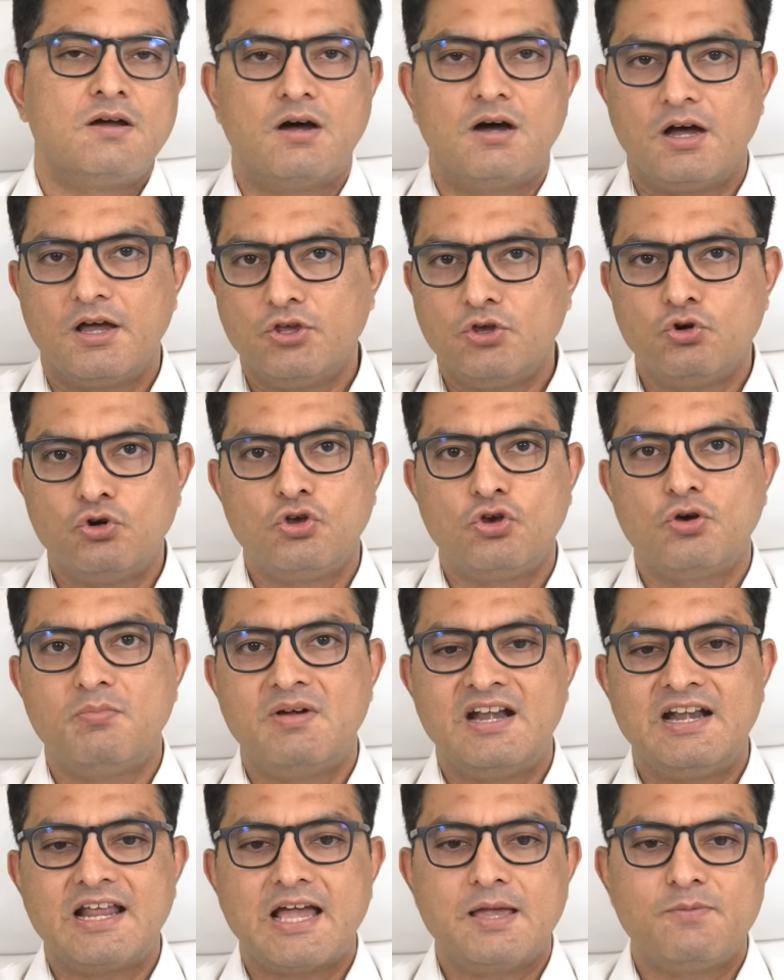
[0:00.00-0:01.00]
YouTube
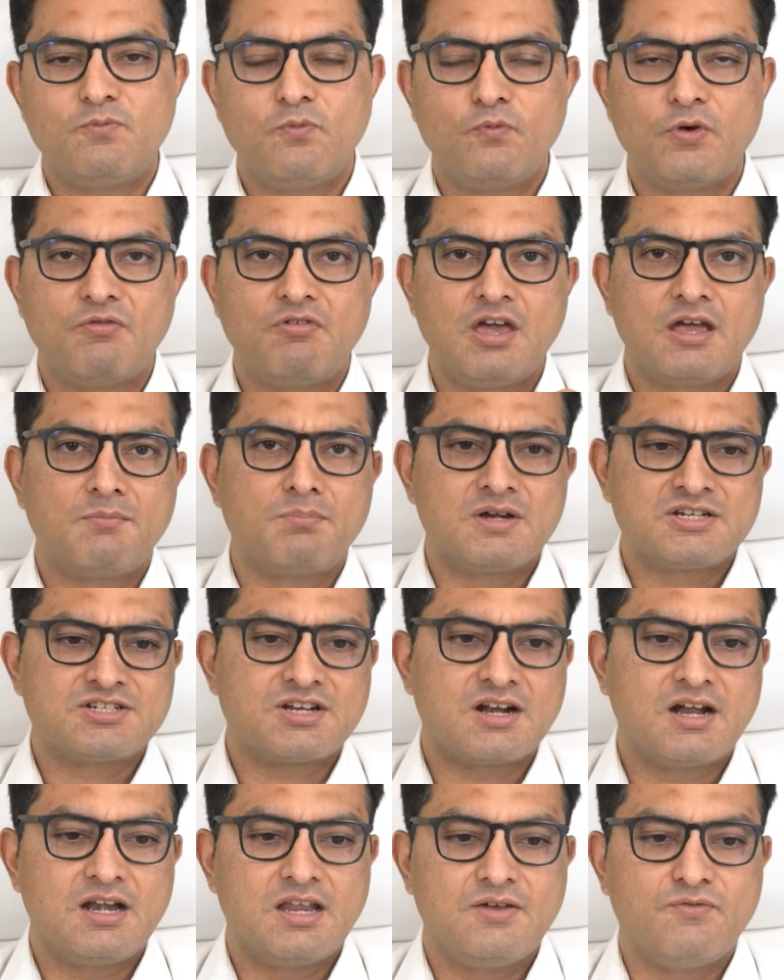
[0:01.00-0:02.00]
and type Vivek
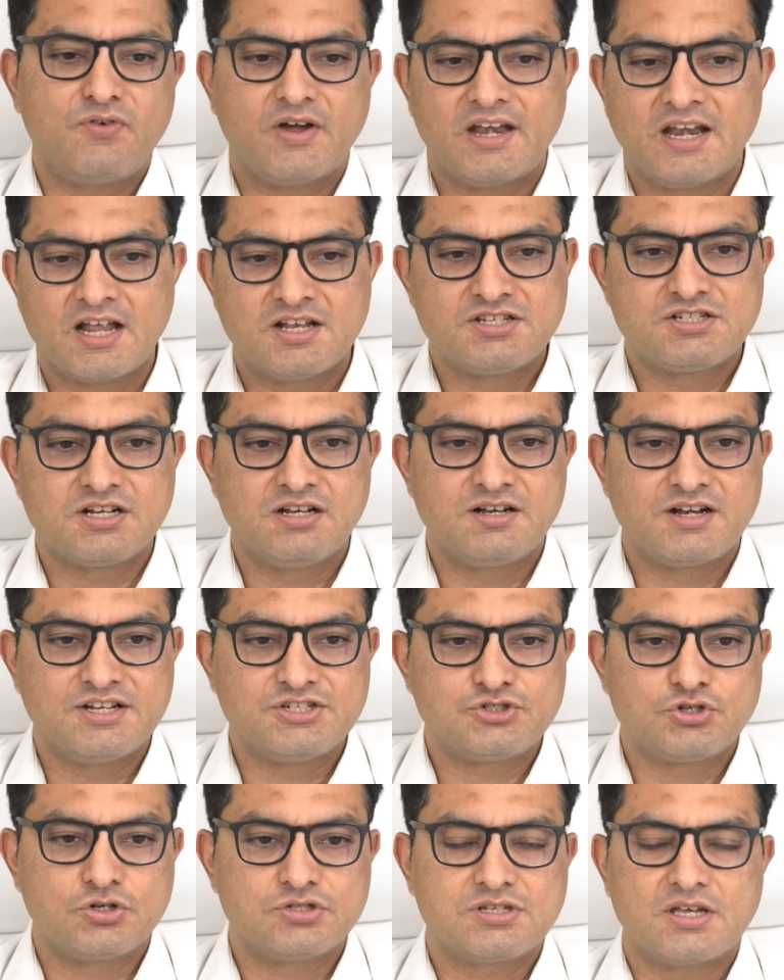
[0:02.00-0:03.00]
Mashrani Financial
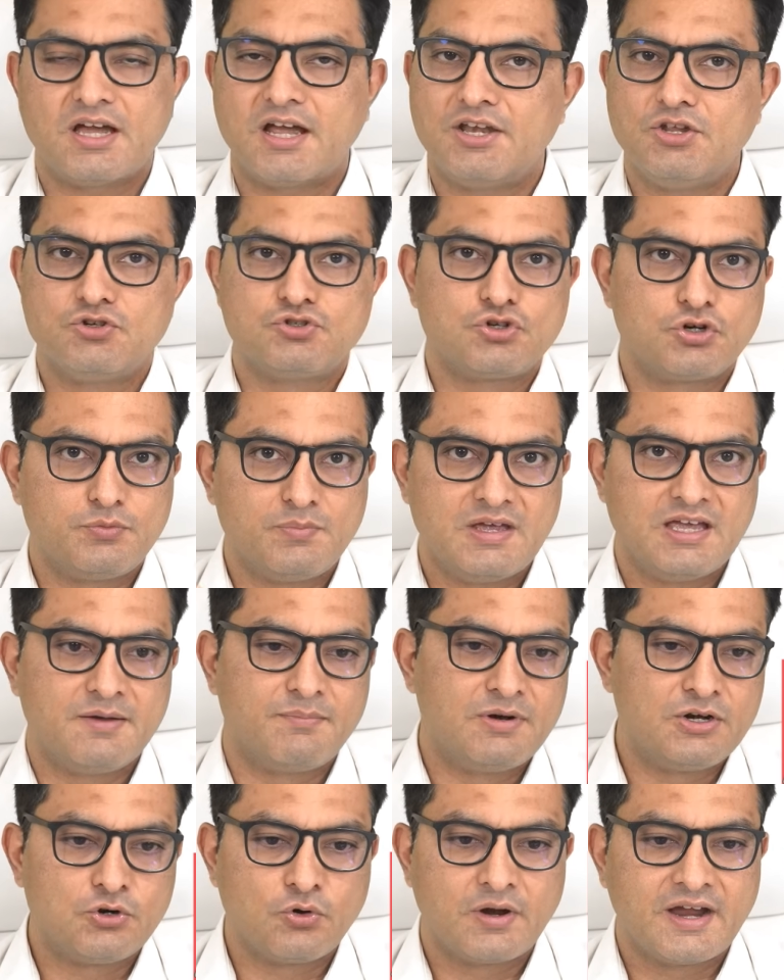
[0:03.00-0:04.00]
Ratios, and you should be
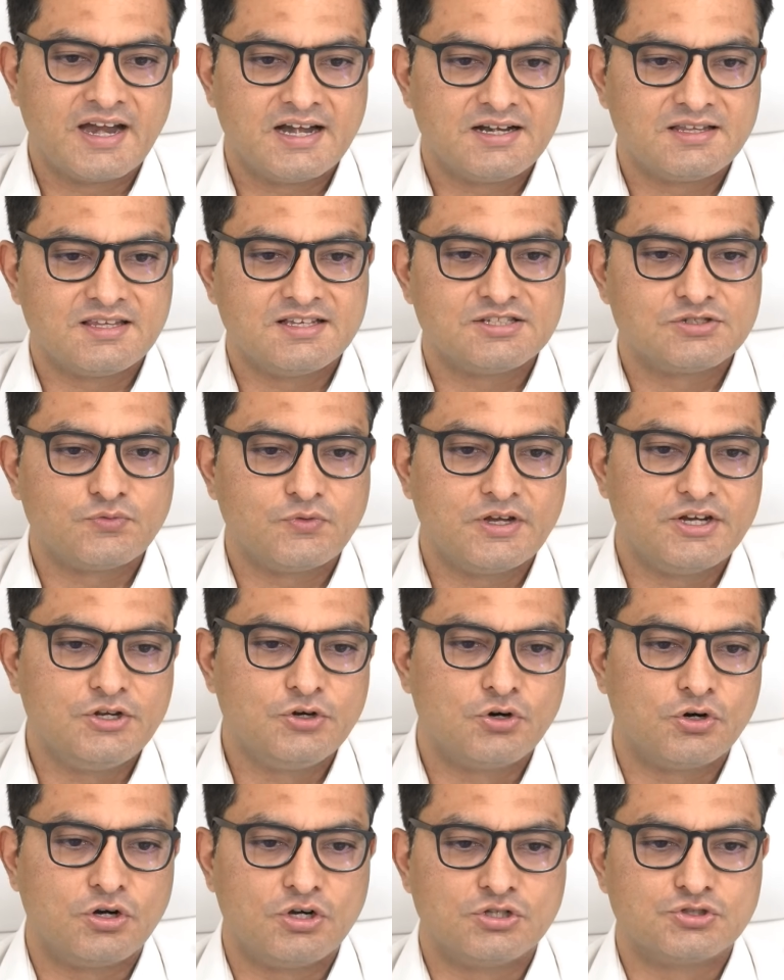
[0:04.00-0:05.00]
able to get this
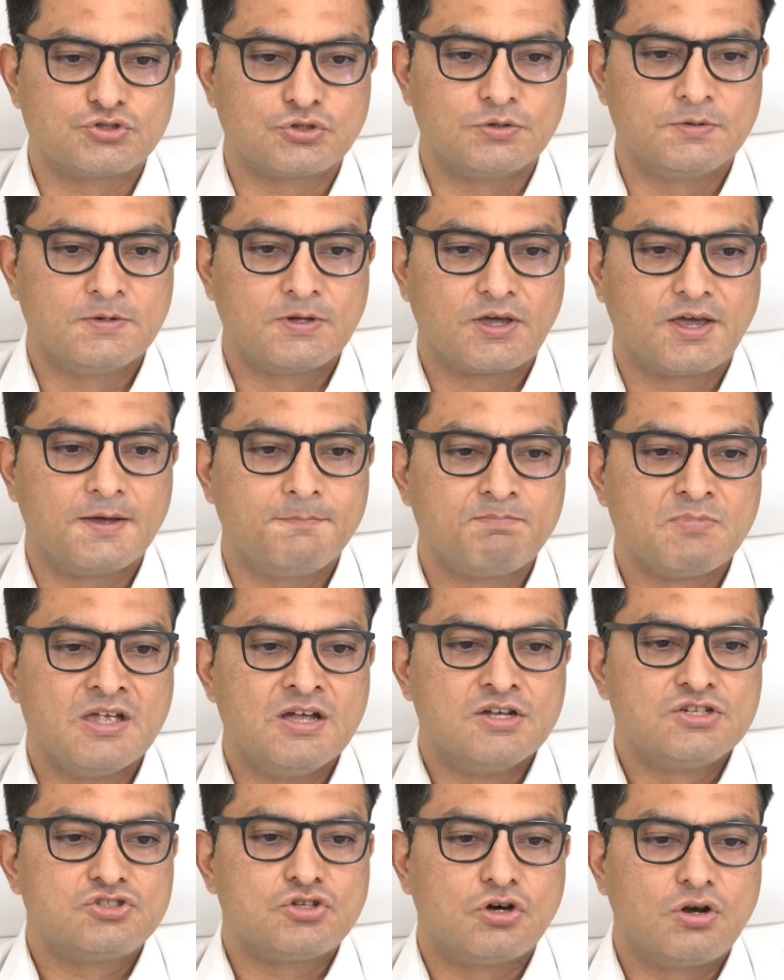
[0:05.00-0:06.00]
video also. Okay,
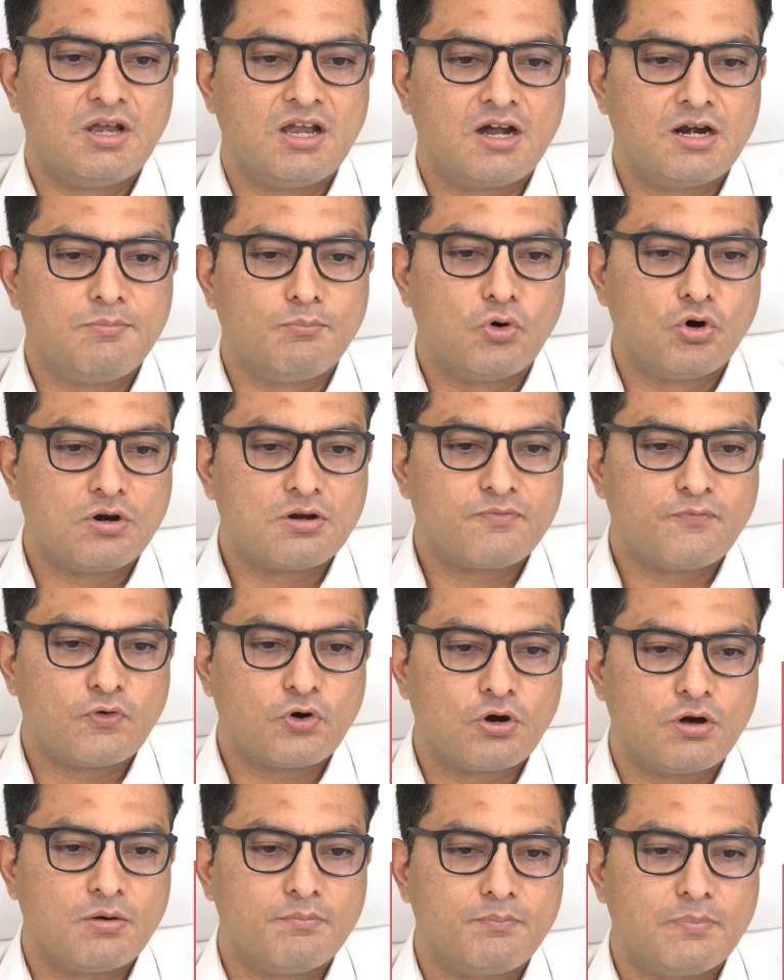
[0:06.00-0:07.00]
so learn more
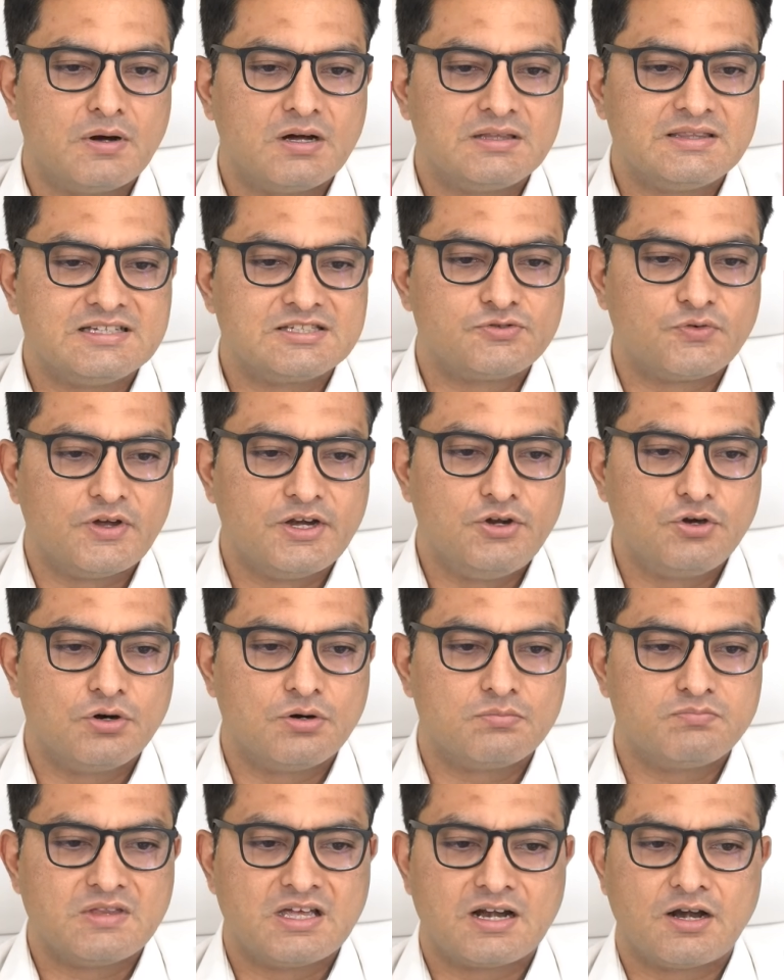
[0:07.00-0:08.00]
from this
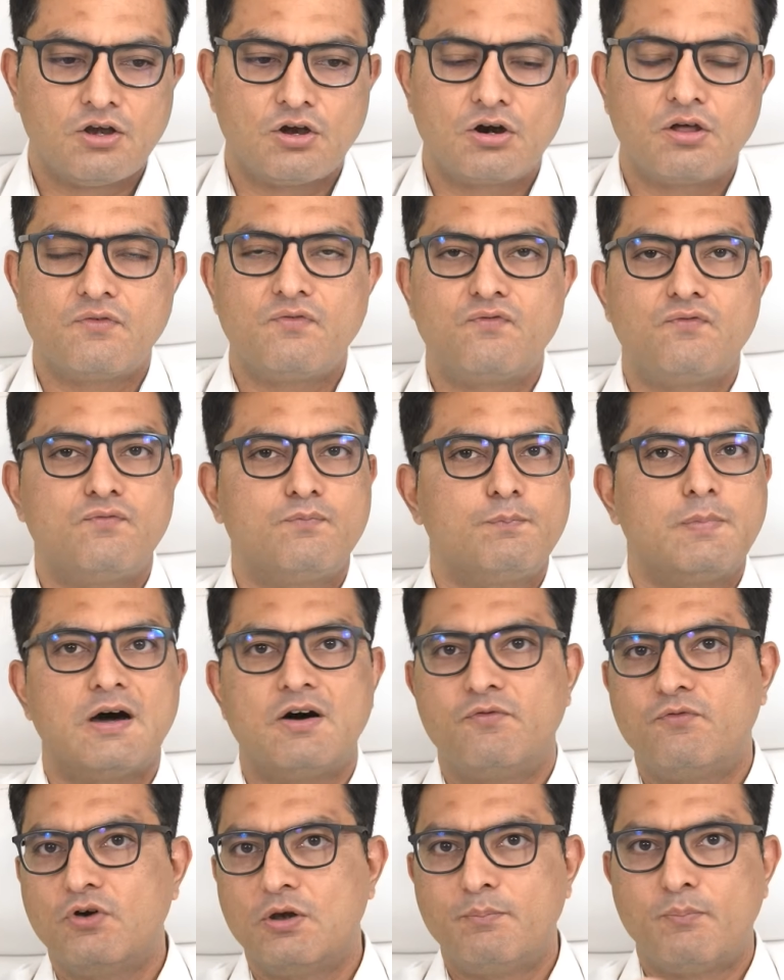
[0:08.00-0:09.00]
video. There are a lot of
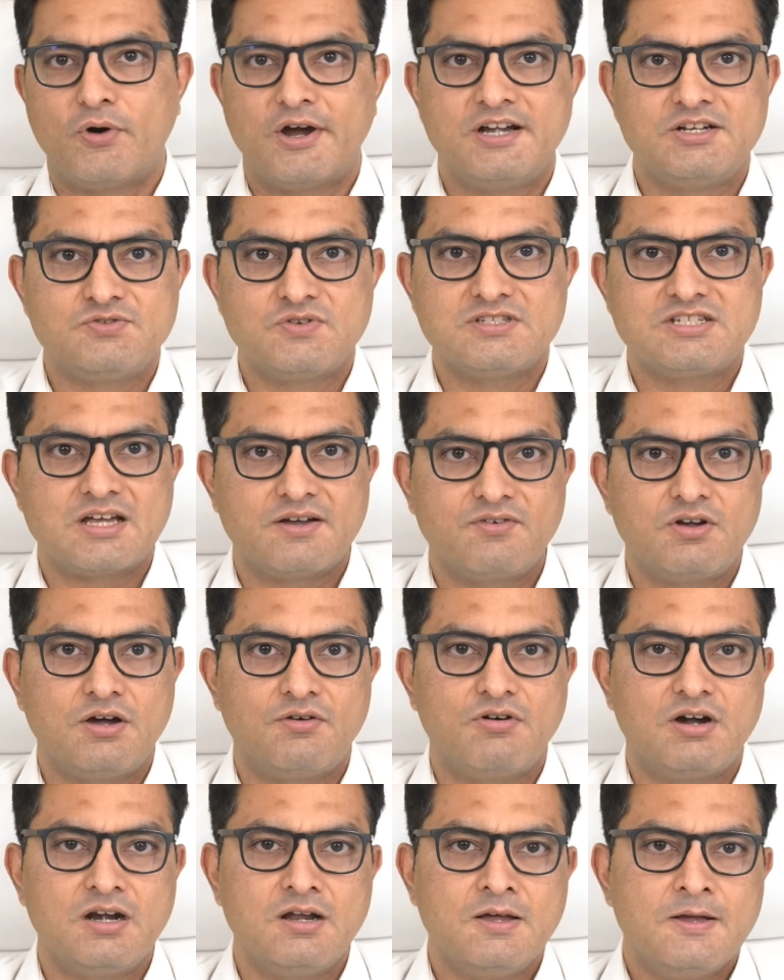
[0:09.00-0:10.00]
powerful points which I've
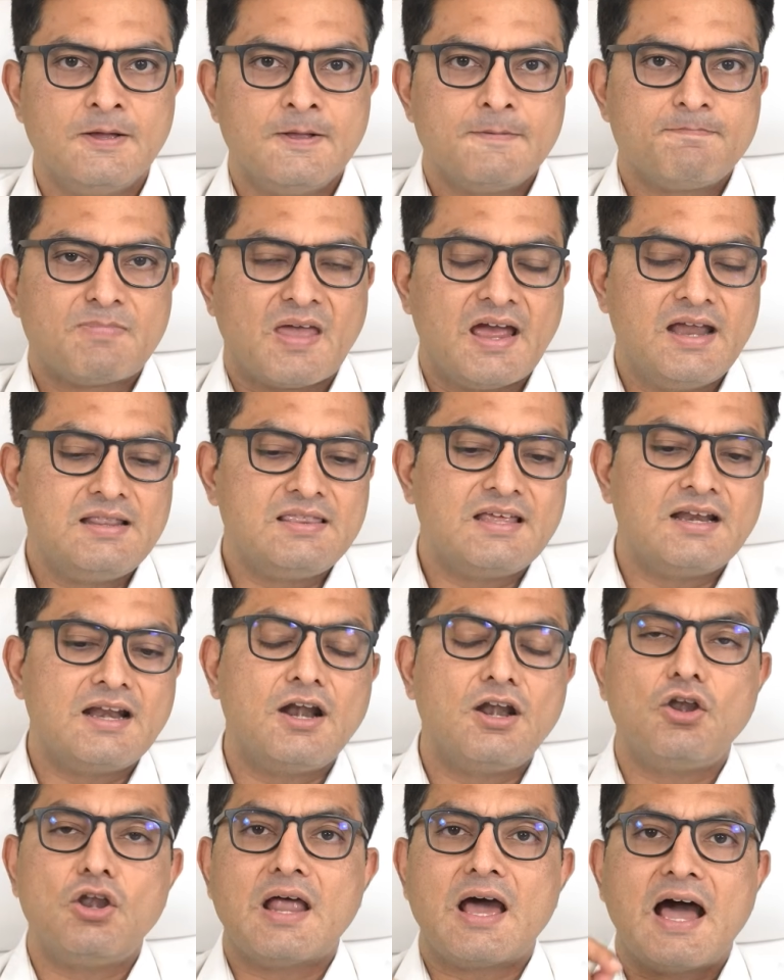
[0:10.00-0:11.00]
covered, and there
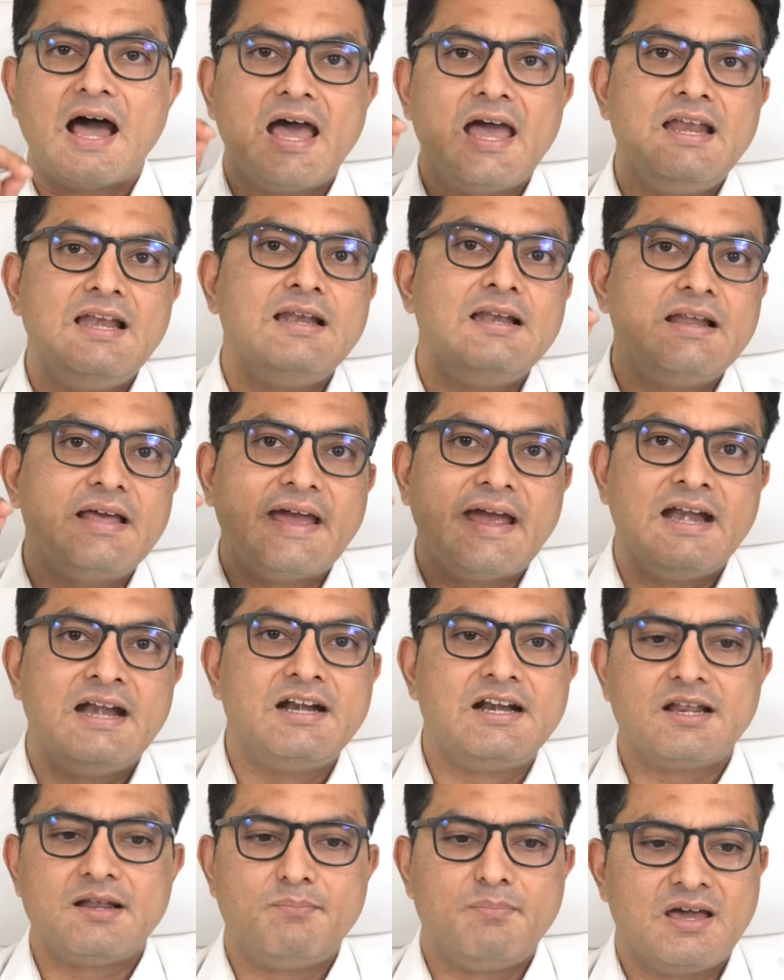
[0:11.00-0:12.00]
are high
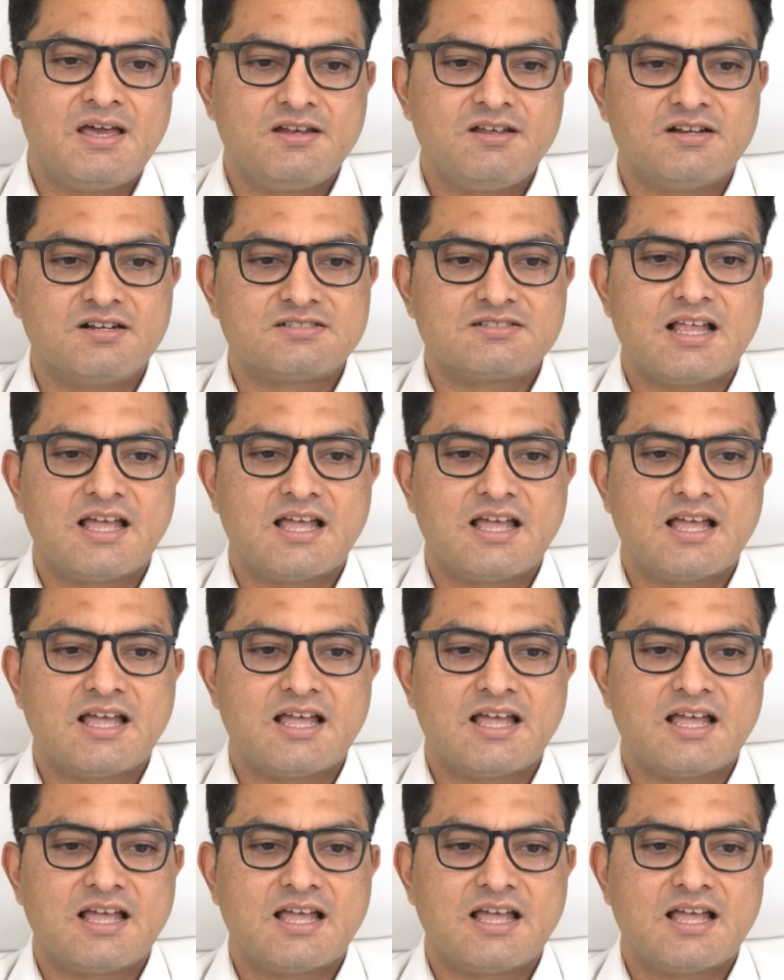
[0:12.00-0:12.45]
entry barriers.